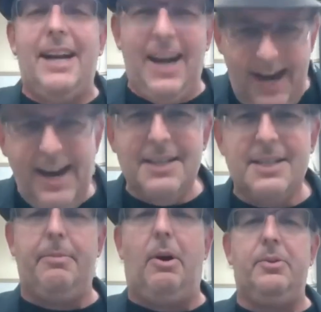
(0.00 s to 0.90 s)

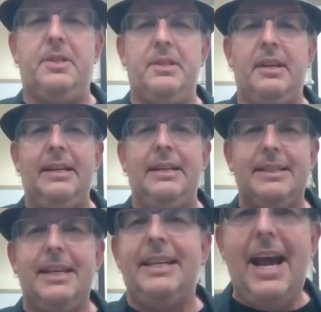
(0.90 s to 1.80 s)
cosmos
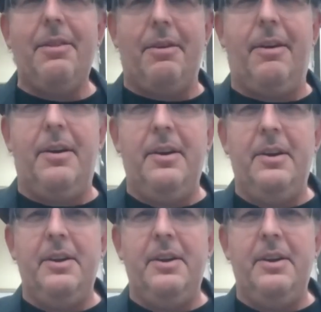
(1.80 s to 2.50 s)
together